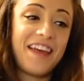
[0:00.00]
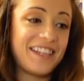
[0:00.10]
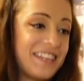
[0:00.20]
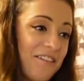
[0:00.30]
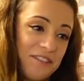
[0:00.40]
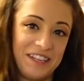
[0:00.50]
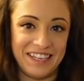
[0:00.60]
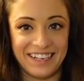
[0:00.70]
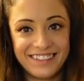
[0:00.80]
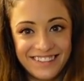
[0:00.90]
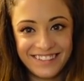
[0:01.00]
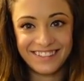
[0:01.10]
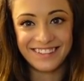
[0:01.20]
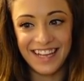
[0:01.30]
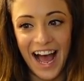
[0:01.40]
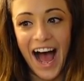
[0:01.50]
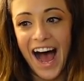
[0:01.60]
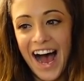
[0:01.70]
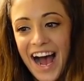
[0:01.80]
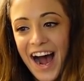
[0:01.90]
That's everything. It's
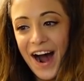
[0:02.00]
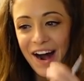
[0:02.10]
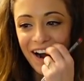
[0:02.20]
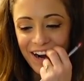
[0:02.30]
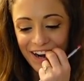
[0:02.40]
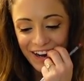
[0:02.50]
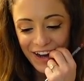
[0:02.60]
a lot. Wait.